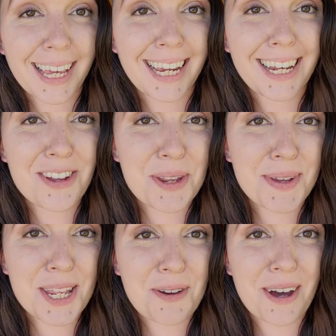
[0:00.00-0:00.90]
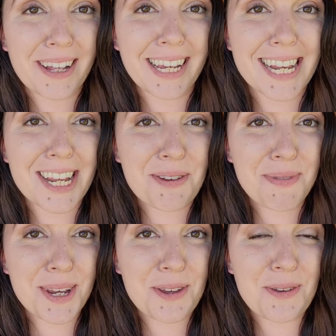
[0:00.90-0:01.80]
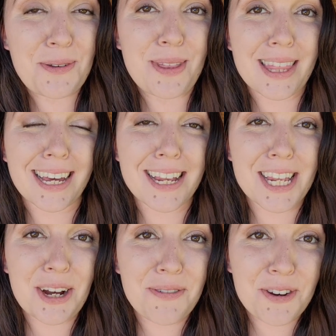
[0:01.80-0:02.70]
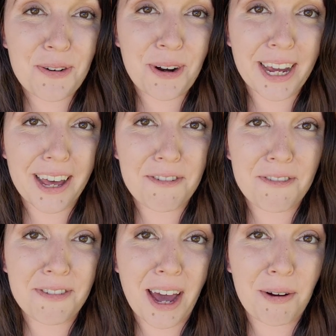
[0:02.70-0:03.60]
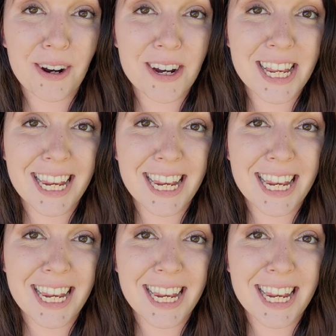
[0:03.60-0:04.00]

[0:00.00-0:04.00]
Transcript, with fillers: He knows me so well, he took me to the Conservatory of Flowers